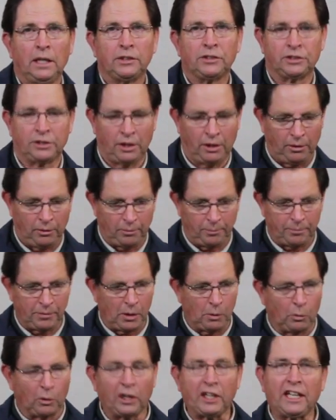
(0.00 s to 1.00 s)
So
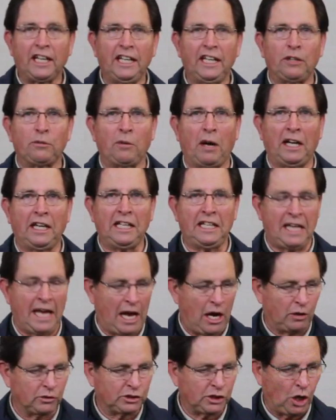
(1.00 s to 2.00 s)
we're getting ready
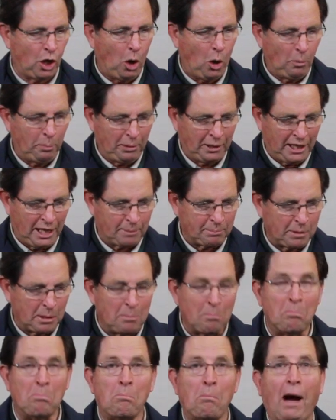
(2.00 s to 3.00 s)
now to open up
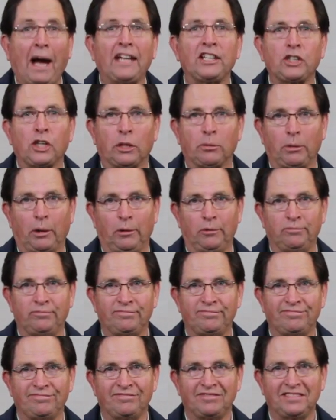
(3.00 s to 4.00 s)
my turbo
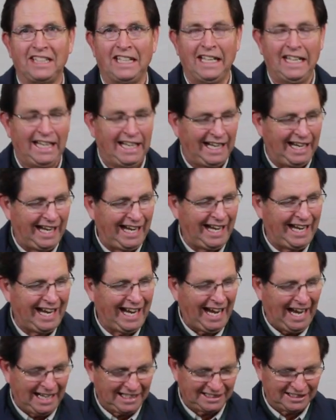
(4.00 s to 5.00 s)

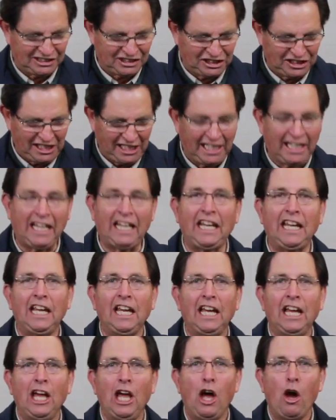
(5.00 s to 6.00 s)
and to
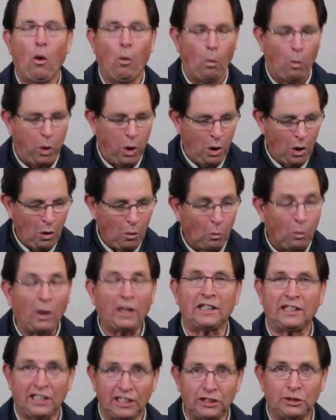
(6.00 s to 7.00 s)
see
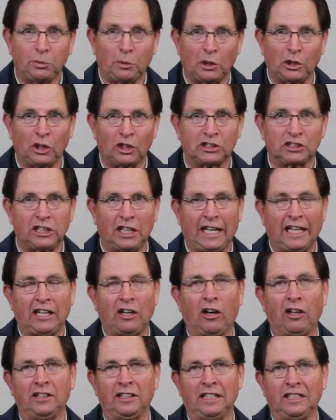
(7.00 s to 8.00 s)
what this one looks
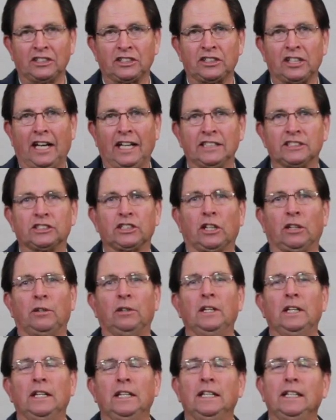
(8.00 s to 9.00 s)
like on the inside.
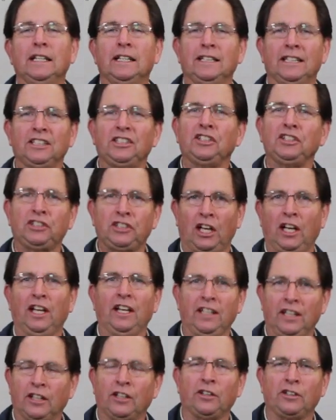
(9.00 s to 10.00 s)
So this is
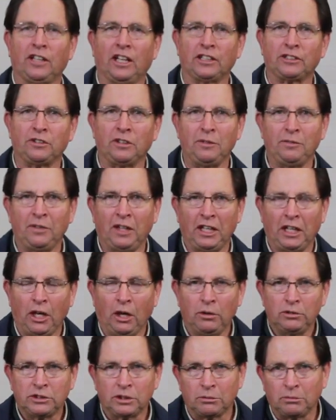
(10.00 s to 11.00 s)
an introductory
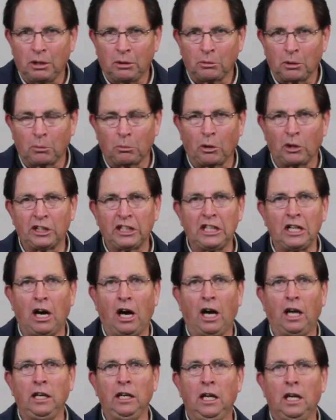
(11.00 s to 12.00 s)
video to what we're working
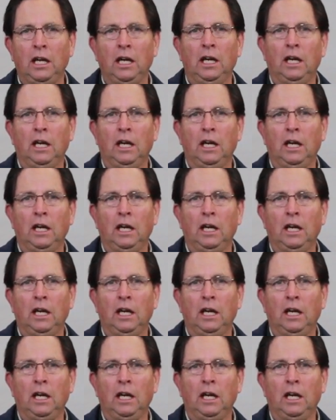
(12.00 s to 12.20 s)
on.